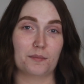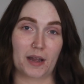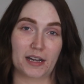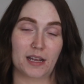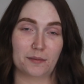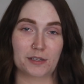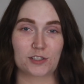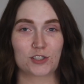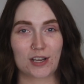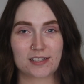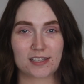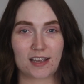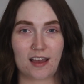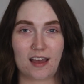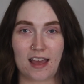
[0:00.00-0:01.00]
My name is
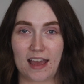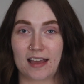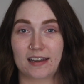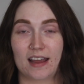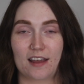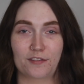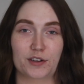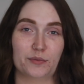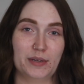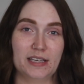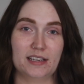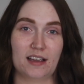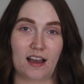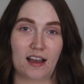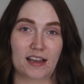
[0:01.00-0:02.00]
Jessica, and every
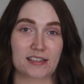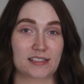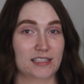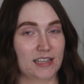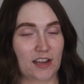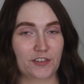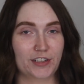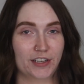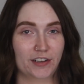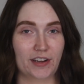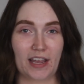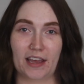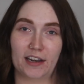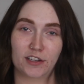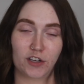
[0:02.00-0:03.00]
week I sit down here
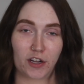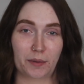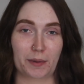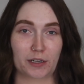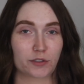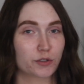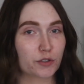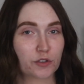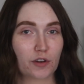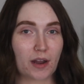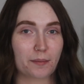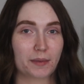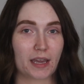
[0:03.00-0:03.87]
and I talk about a true crime